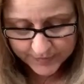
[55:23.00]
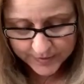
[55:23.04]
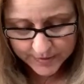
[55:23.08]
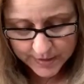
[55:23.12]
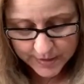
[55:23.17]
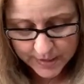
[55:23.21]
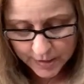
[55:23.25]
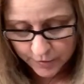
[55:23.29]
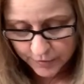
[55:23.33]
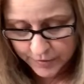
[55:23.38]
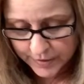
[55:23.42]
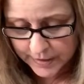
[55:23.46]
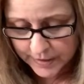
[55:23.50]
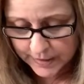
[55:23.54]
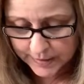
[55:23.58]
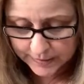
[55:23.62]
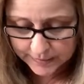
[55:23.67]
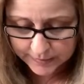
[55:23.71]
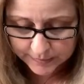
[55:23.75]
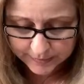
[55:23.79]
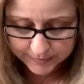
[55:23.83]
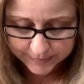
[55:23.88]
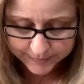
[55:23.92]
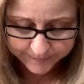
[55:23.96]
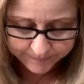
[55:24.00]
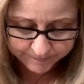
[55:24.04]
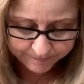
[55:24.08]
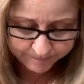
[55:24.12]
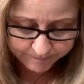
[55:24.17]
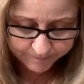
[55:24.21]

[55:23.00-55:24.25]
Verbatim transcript: Here it is.